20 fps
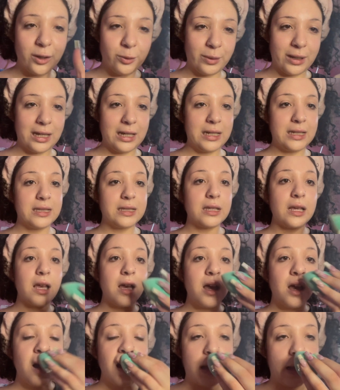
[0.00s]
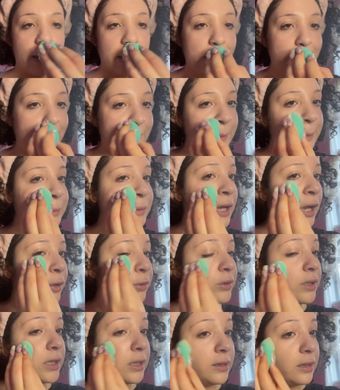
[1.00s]
weeks, um,
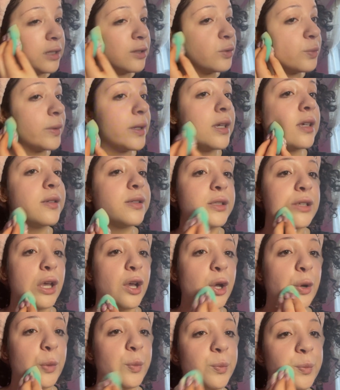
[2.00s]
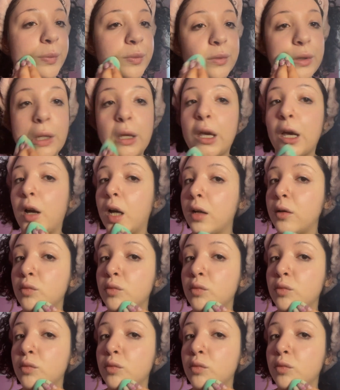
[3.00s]
counting this week, so yeah.